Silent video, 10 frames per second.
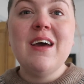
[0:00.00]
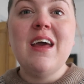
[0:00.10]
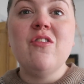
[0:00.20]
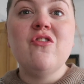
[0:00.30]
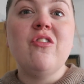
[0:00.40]

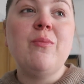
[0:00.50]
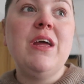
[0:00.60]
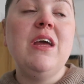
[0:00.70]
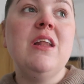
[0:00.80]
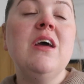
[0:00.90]
It's just
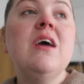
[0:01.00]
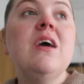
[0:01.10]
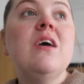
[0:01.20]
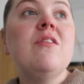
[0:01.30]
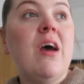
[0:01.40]
been
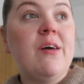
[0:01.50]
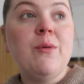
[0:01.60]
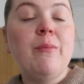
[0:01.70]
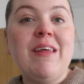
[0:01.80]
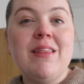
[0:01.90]

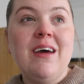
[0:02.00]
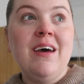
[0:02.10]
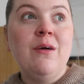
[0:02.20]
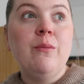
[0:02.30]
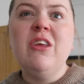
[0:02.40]
terrible
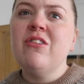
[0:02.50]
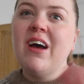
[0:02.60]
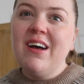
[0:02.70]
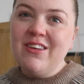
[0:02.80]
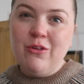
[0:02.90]
weather, which
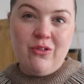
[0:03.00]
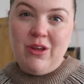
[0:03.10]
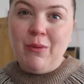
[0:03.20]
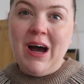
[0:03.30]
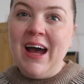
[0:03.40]
you'll
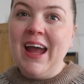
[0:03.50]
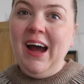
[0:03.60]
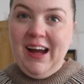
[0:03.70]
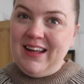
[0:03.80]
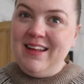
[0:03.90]
see why
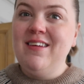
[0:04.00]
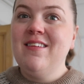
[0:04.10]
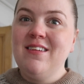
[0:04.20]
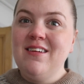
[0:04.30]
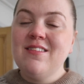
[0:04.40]
I
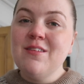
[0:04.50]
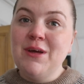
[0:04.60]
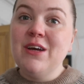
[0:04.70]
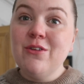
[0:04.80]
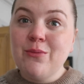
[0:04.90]
needed it to
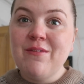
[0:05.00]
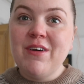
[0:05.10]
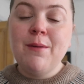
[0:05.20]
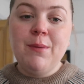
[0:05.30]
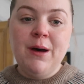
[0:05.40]
be good
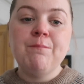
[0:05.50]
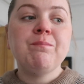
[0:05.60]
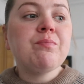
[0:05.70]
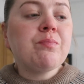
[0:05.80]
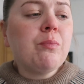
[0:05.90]
weather,
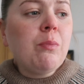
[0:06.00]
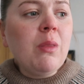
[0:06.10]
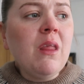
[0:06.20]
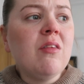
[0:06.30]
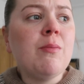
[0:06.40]
but
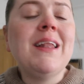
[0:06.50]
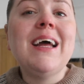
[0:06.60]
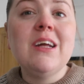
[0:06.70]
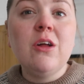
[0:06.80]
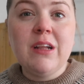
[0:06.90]
it's about
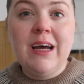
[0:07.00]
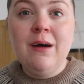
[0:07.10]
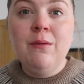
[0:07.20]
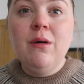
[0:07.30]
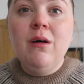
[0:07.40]
9 o'clock
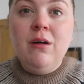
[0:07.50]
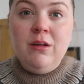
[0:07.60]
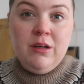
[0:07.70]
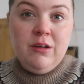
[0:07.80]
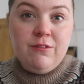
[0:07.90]
now
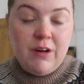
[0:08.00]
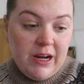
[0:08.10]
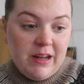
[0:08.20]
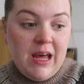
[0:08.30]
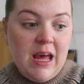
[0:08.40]
on
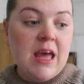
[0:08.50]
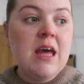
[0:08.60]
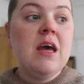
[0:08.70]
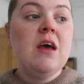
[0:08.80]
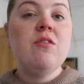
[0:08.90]
Friday.
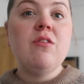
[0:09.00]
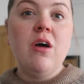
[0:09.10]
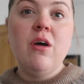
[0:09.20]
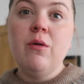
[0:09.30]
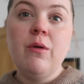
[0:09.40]

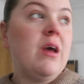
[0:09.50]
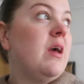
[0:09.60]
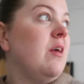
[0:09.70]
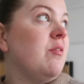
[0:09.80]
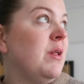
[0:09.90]
So
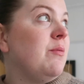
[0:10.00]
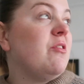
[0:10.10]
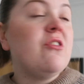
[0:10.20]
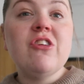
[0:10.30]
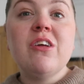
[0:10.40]
it's meant to be
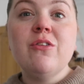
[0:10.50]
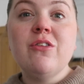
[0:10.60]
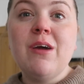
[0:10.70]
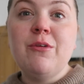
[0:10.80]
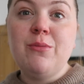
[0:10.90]
sunshine all
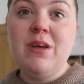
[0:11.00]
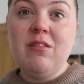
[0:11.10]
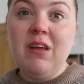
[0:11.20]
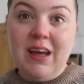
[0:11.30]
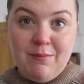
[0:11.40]
day, which
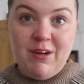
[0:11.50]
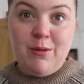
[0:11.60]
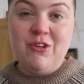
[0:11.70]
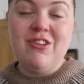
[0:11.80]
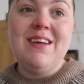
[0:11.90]
means I can very
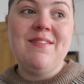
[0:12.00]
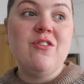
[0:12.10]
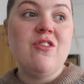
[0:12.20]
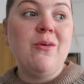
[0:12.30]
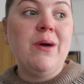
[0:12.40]
much leave
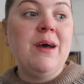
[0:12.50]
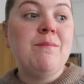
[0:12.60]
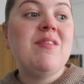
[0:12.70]
this to it.